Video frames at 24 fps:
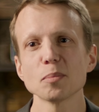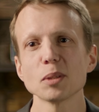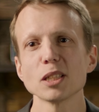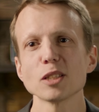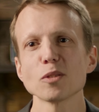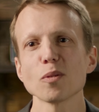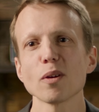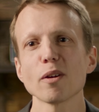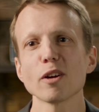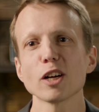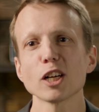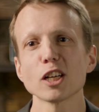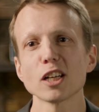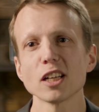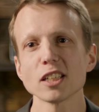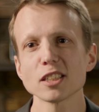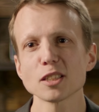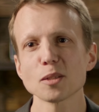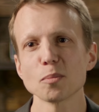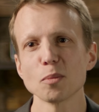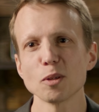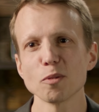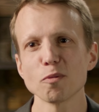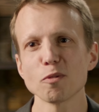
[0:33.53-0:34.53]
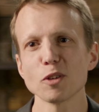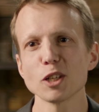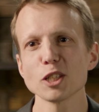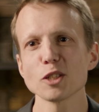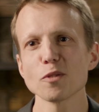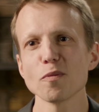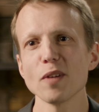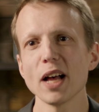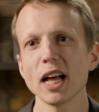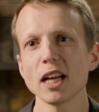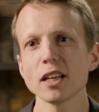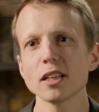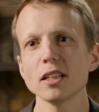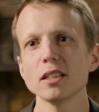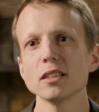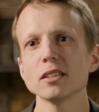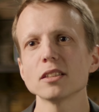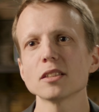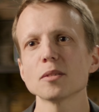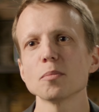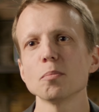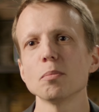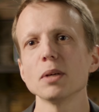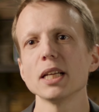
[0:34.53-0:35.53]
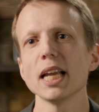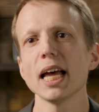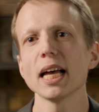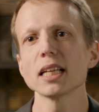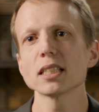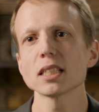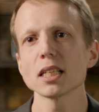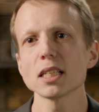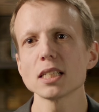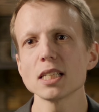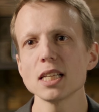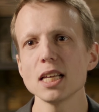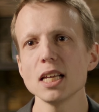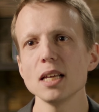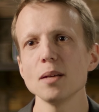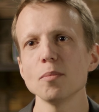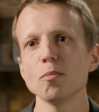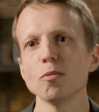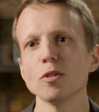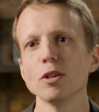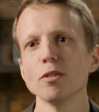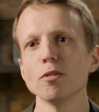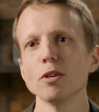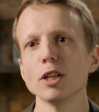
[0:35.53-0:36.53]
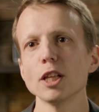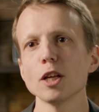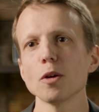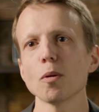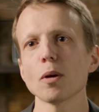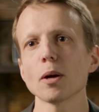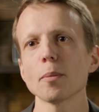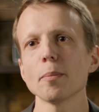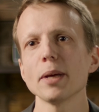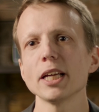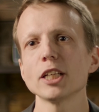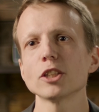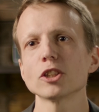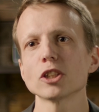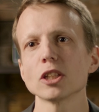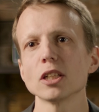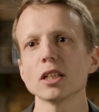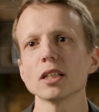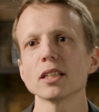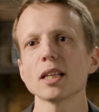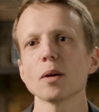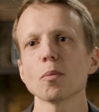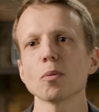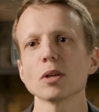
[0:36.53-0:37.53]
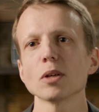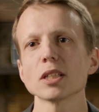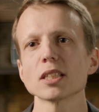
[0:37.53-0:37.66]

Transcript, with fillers: because we're our customer first values. But as a team, we really want to make sure that we're